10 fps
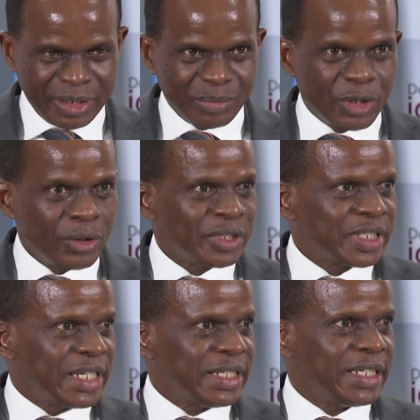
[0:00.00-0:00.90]

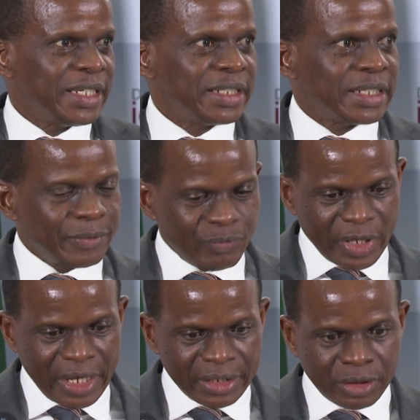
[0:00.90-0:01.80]
Because
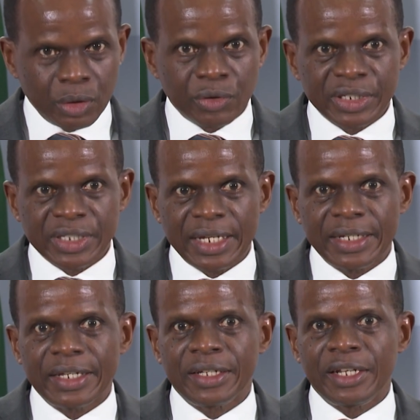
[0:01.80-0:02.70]
indeed, as Laura
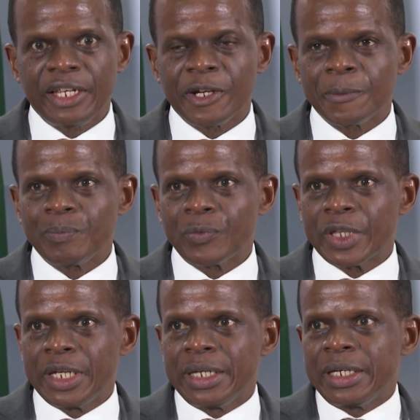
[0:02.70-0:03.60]
said earlier,
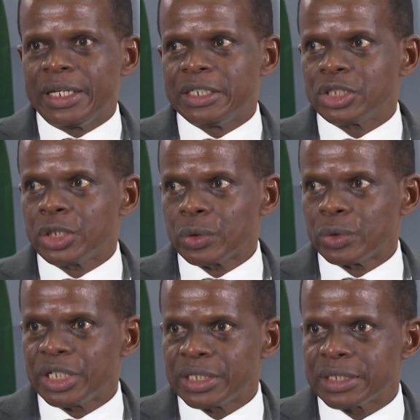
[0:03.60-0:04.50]
it's
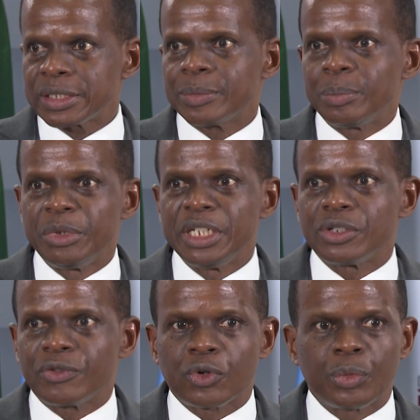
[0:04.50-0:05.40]
through this means
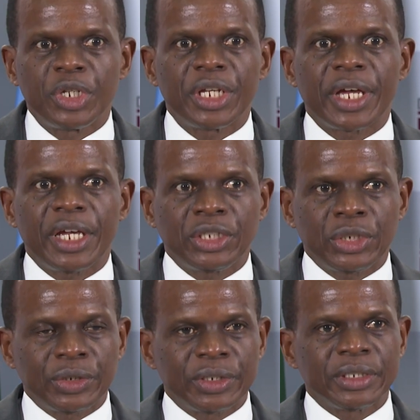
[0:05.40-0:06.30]
of
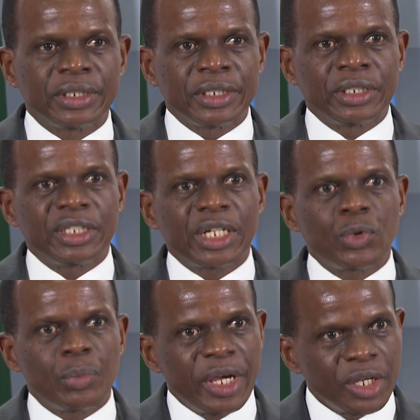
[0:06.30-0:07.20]
communication that
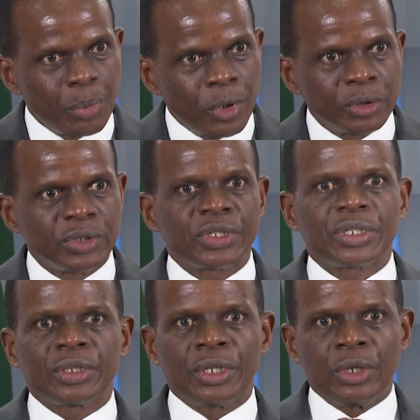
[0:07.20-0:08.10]
we make
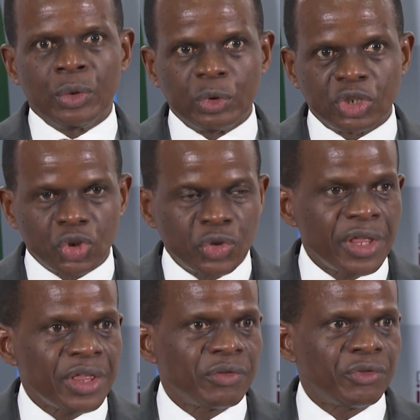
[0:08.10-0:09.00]
bonds, we
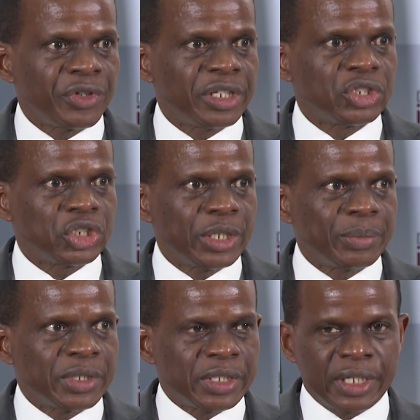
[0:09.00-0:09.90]
strengthen
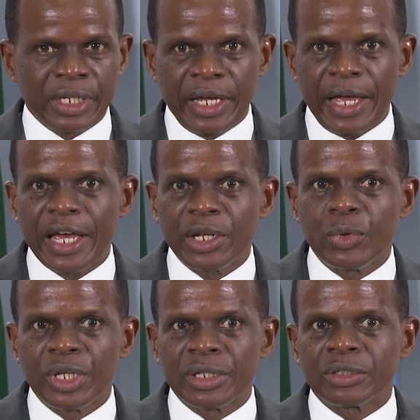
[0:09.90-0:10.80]
friendships, and
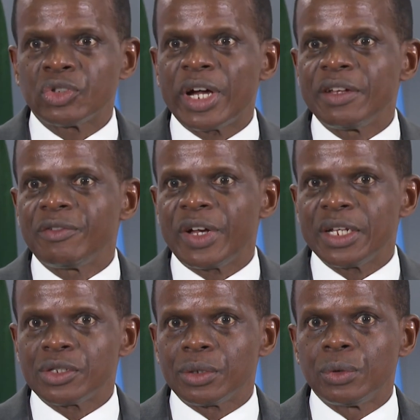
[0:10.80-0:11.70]
we try and
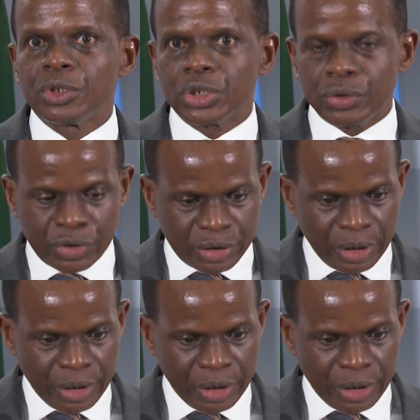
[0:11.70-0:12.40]
find solutions